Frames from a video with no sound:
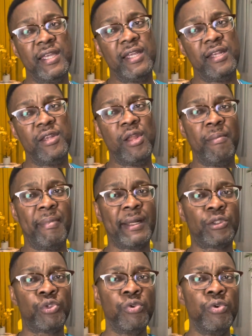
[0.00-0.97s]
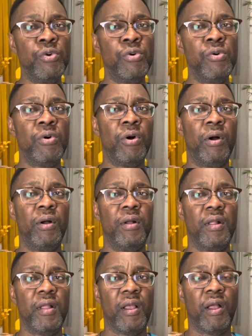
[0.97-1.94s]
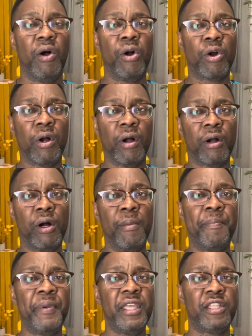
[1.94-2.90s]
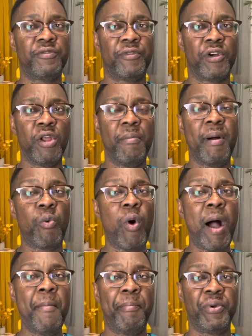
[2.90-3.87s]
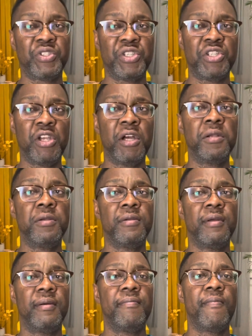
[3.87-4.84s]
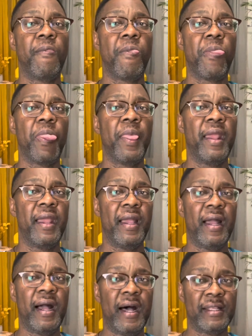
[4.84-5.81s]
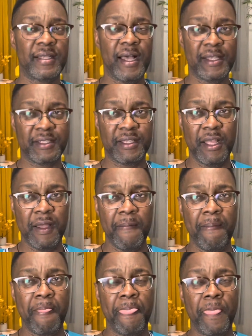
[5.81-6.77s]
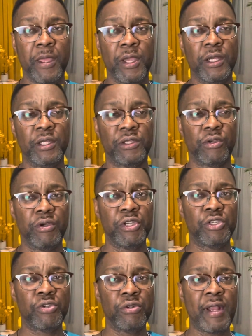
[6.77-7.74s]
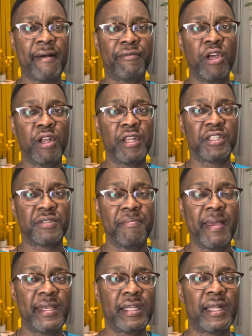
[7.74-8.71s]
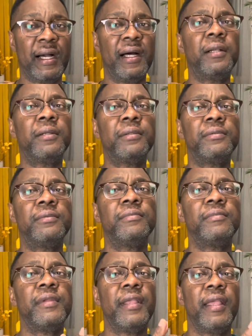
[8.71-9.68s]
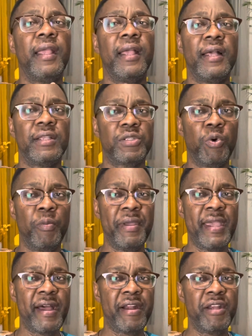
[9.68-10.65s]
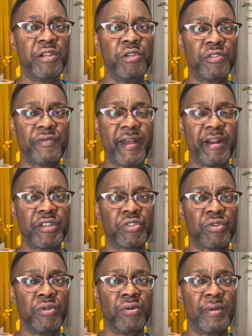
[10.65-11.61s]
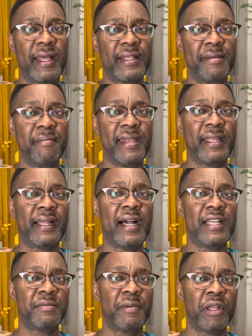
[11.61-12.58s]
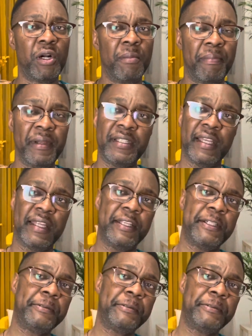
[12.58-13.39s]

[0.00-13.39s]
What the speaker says: number two or compete for number one position at Arsenal. So he should have done his medical. So we'll be hearing news very soon that the medical has been completed.